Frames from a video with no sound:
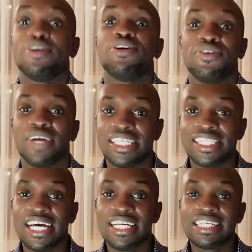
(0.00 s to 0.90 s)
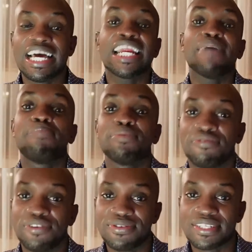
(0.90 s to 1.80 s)
on your chat an
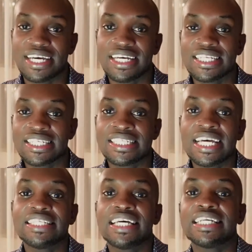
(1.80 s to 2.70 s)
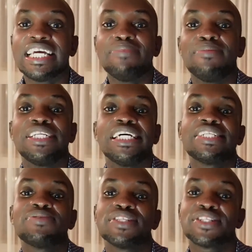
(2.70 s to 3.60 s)
approved user, such that anybody else
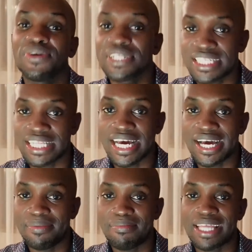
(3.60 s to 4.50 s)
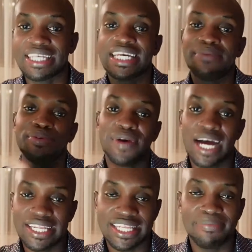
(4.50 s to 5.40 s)
who is not there, by the time you
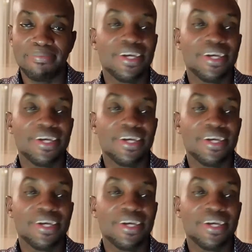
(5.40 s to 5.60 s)
add them,